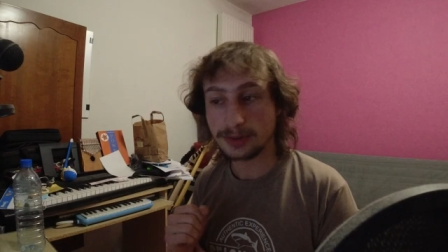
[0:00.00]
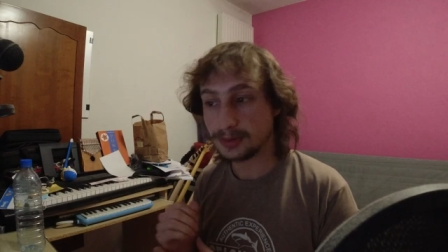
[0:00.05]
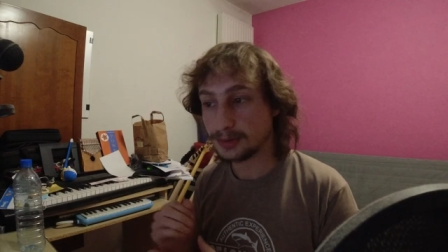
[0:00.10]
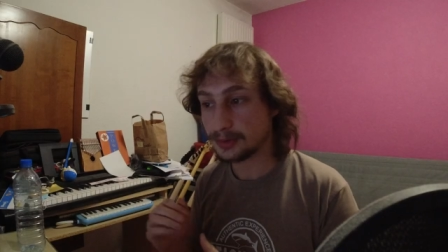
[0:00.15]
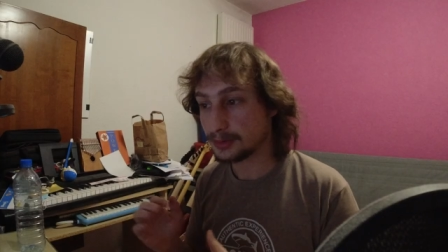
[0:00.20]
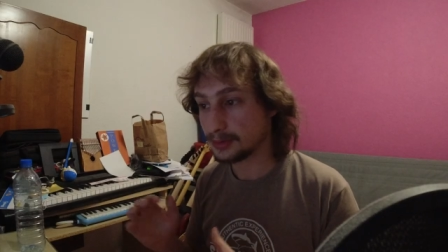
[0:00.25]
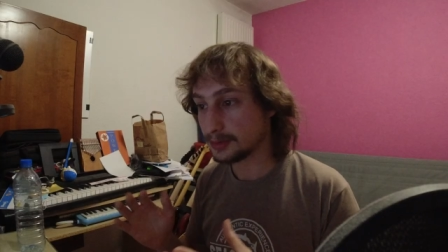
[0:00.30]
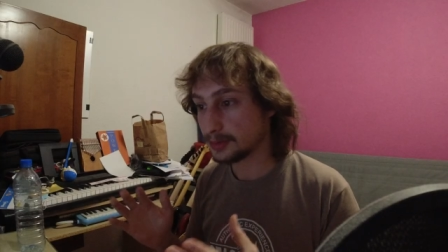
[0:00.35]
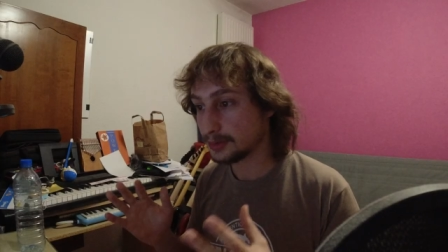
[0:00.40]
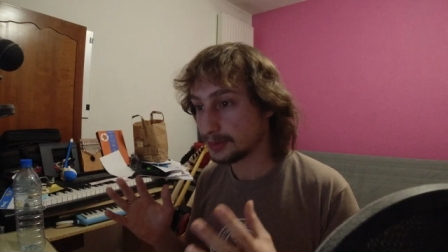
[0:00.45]

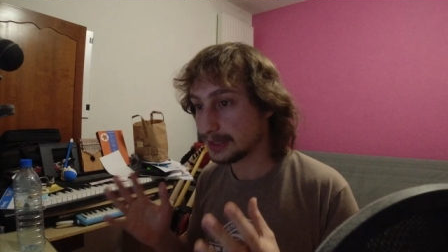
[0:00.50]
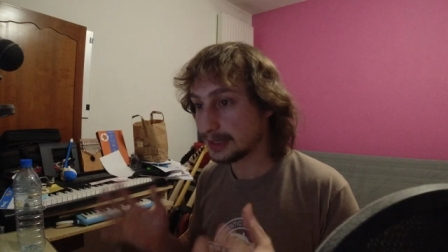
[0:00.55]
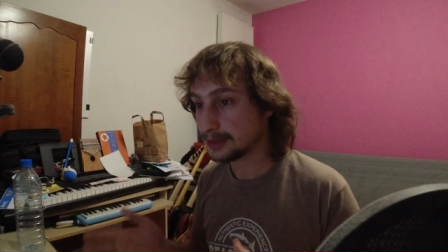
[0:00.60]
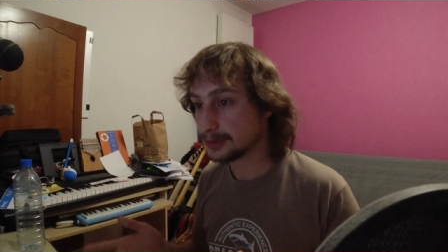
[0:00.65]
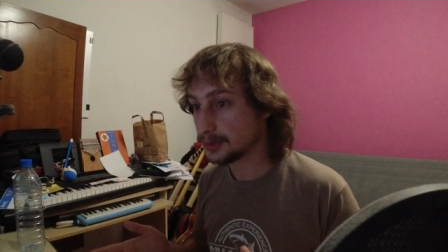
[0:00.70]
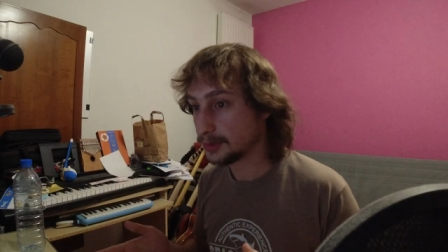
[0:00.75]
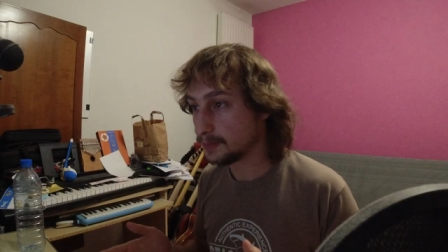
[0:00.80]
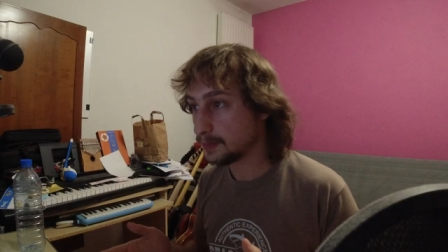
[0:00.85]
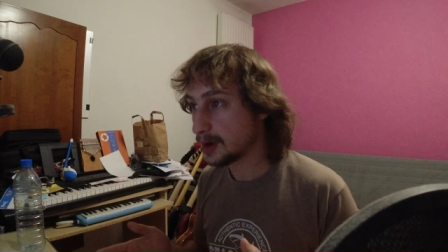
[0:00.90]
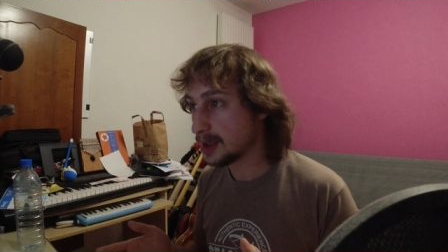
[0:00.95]
So
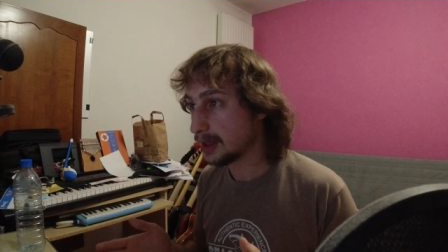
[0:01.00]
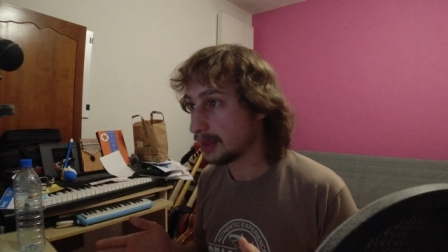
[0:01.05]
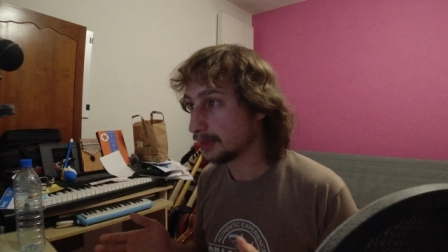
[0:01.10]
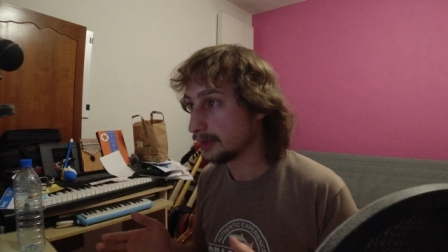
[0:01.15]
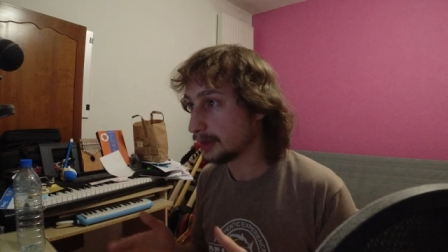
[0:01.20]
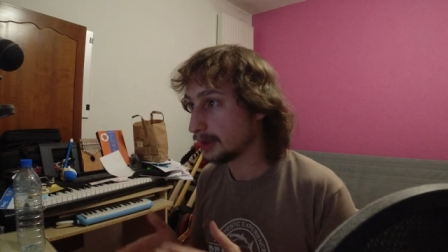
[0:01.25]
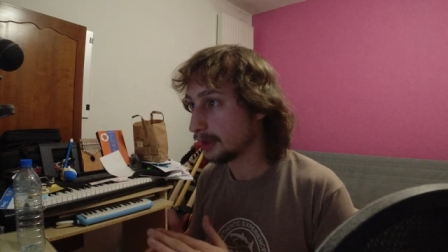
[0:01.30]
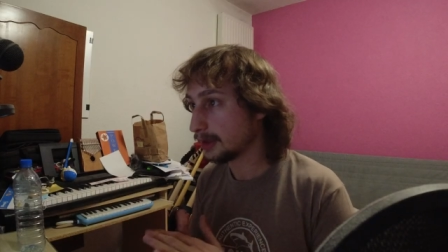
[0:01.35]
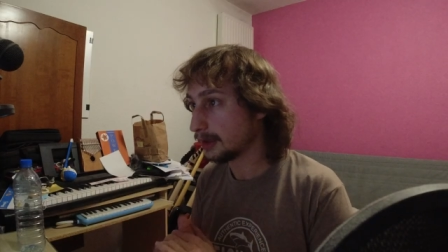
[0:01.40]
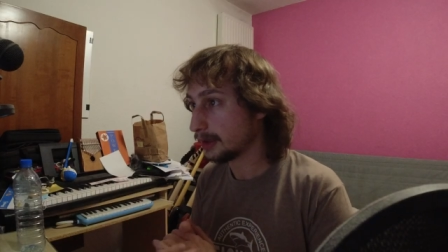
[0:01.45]
that's the
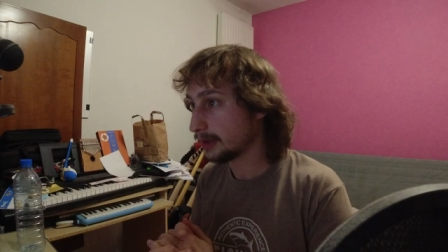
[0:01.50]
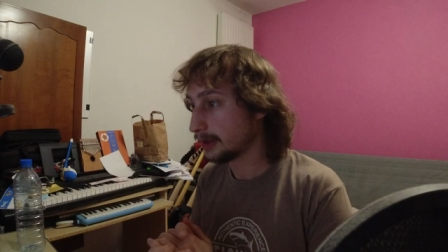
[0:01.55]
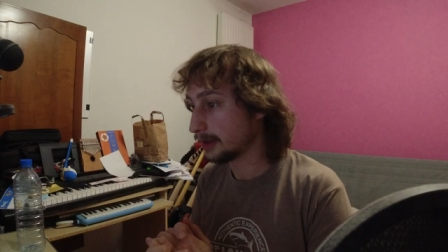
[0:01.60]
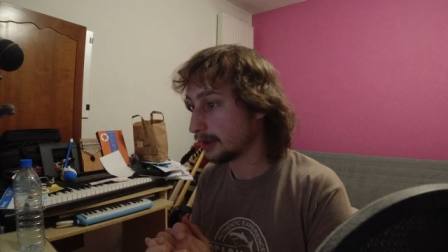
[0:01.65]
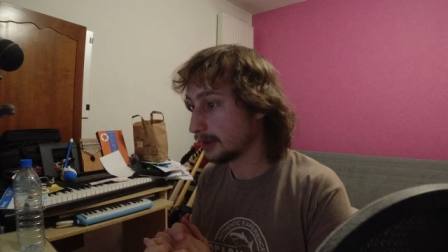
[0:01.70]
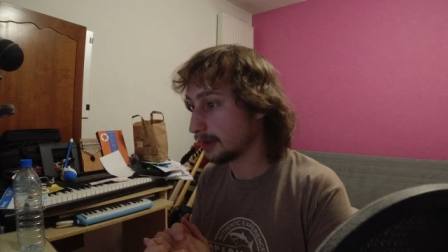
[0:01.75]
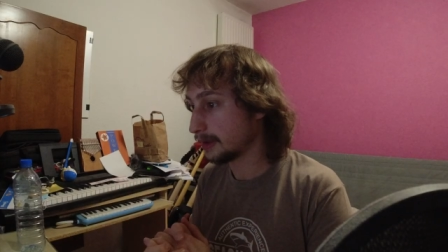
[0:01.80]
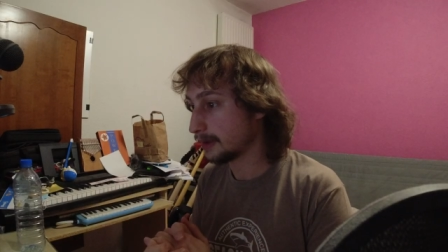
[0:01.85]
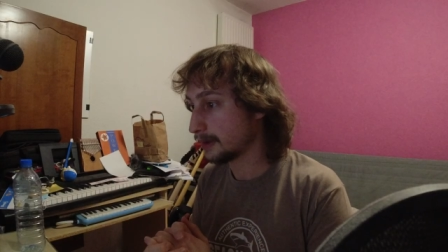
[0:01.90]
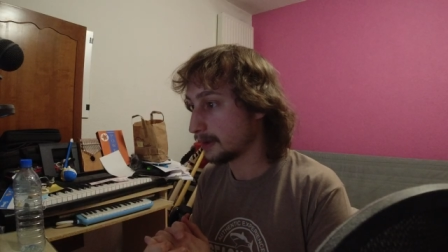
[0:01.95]
plan.
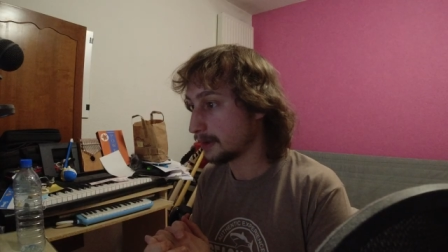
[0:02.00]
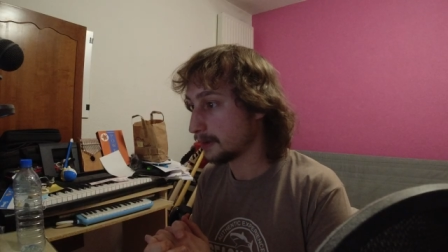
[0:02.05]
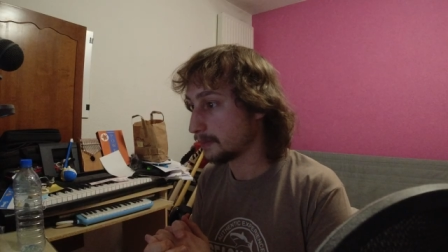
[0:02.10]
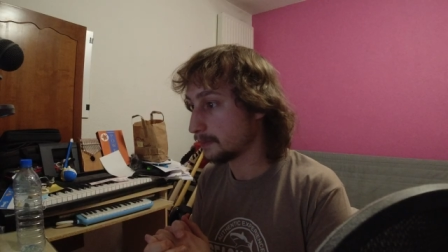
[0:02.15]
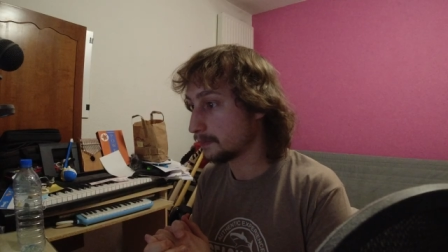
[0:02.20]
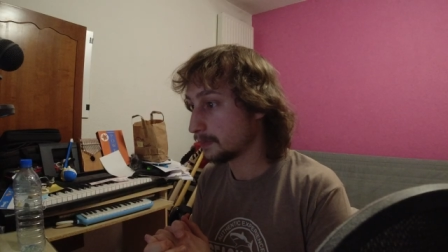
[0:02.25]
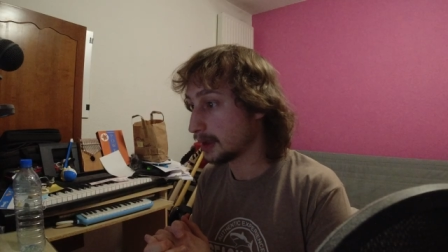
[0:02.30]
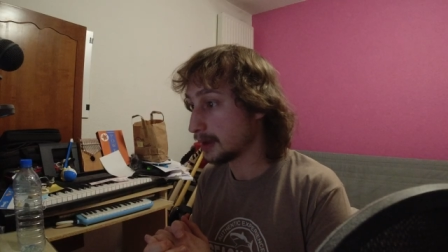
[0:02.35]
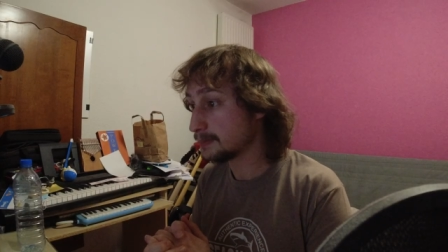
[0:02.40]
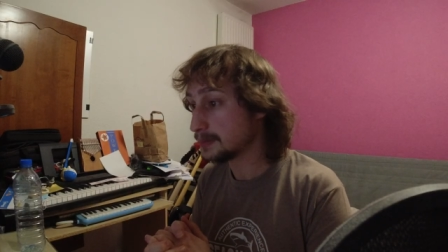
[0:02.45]

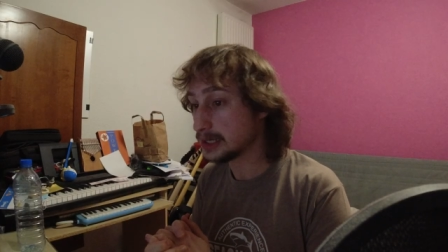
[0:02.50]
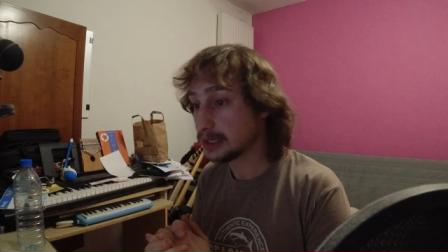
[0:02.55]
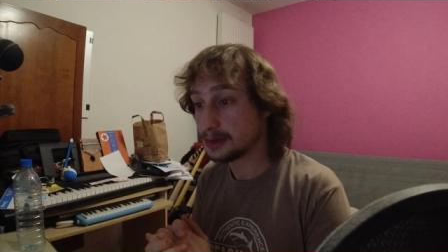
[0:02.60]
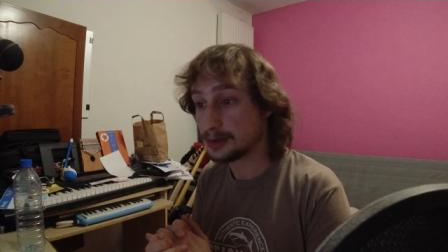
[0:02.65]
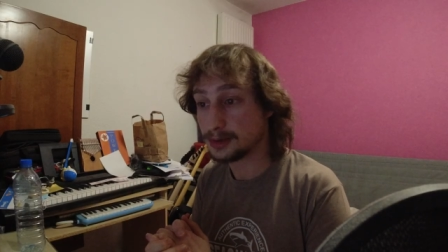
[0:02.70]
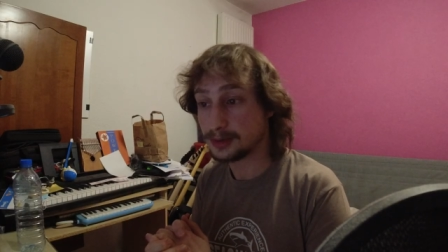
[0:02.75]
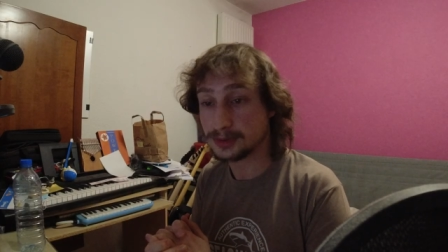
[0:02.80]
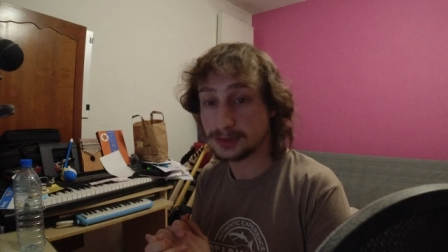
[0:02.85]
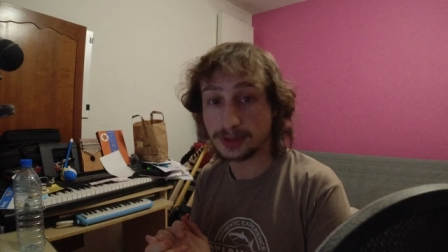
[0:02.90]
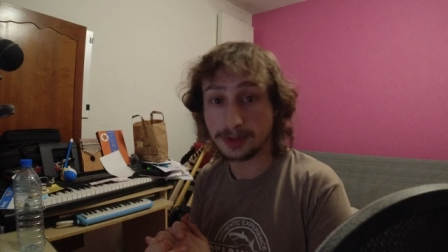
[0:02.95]
Um, I
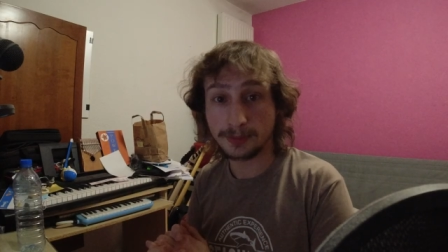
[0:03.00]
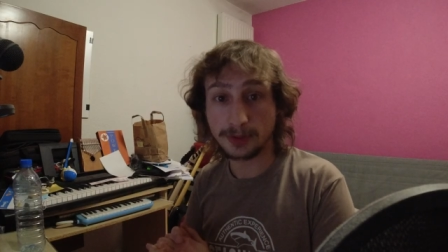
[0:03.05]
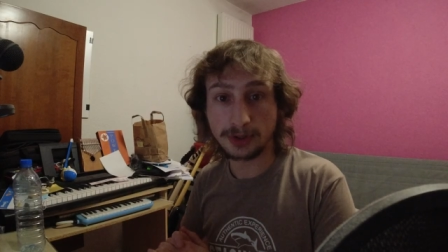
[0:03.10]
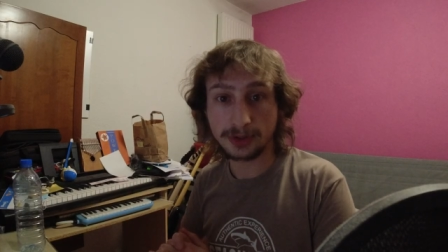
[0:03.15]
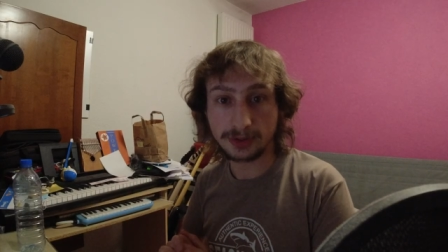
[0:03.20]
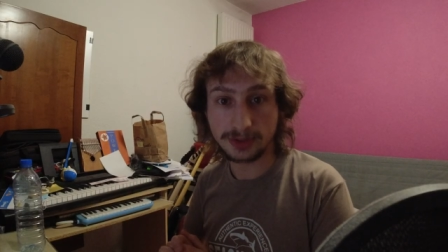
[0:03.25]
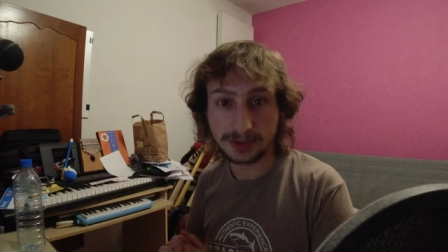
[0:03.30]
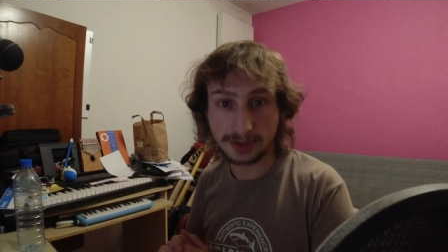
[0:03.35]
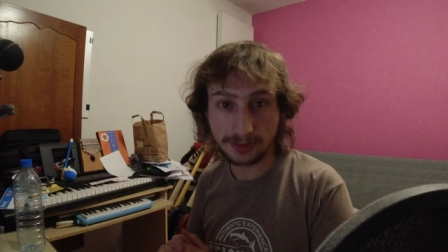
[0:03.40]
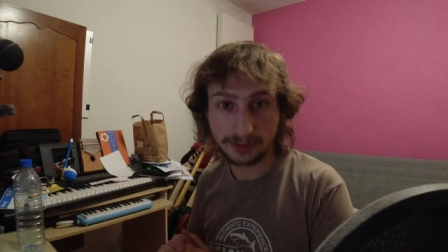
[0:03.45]
might learn
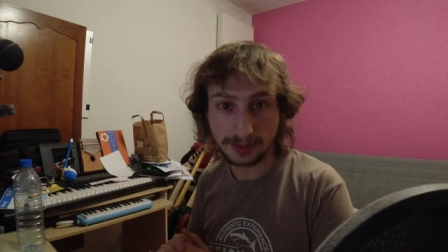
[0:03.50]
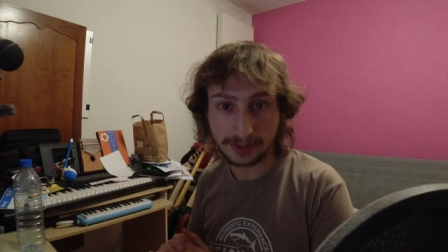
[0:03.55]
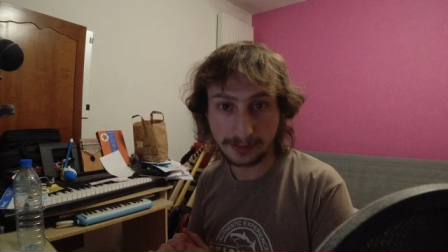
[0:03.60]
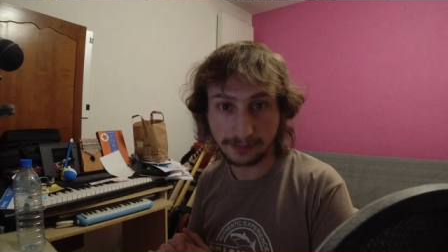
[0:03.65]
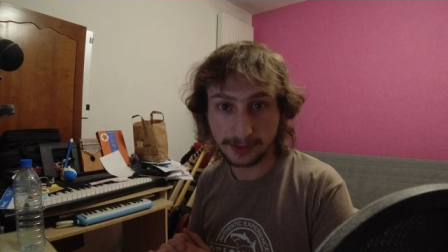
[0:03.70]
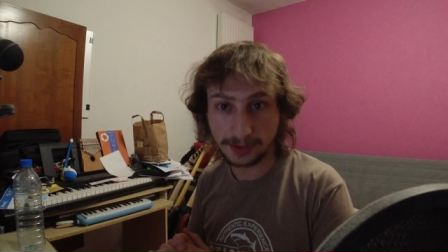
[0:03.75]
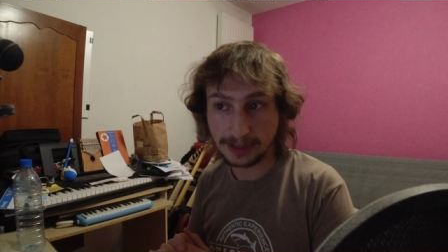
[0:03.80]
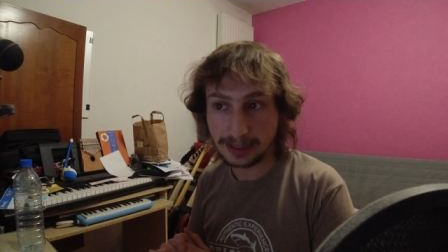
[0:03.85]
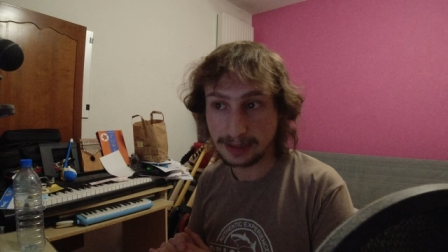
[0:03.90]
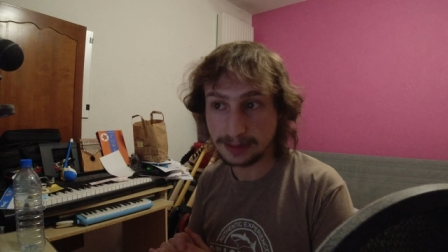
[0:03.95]
some other
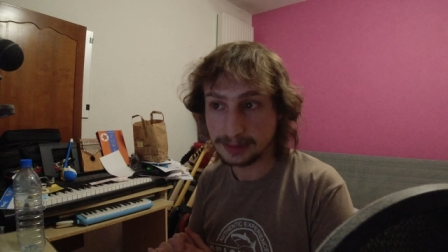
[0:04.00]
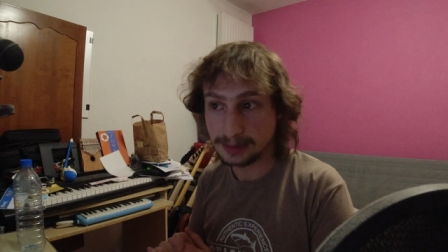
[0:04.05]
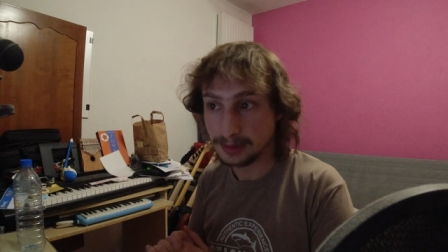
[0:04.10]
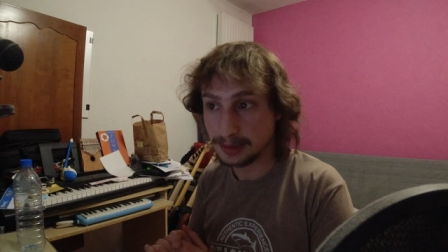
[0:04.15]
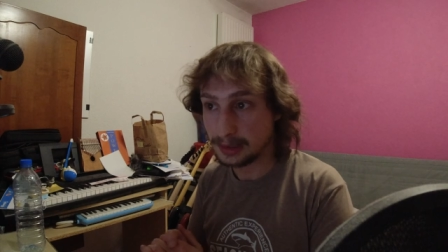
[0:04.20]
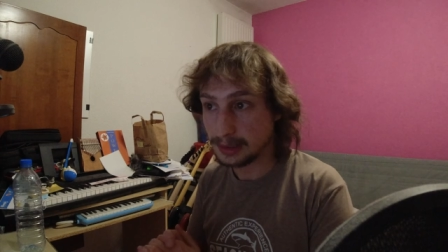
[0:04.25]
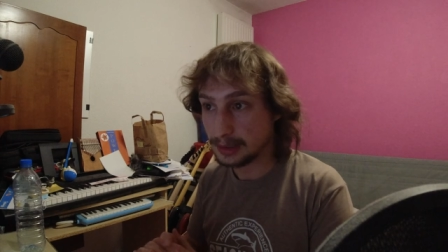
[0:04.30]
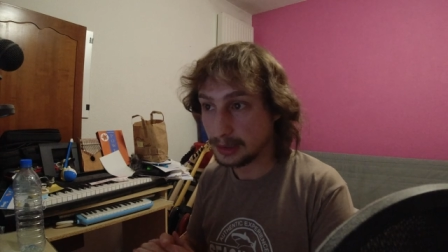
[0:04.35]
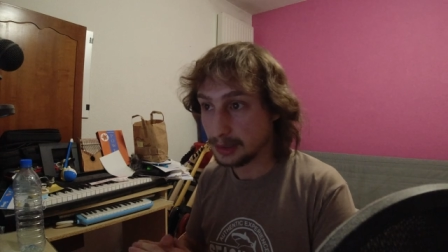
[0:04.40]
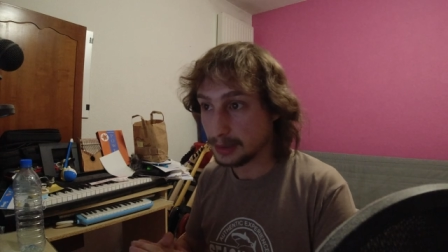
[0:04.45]
songs after that,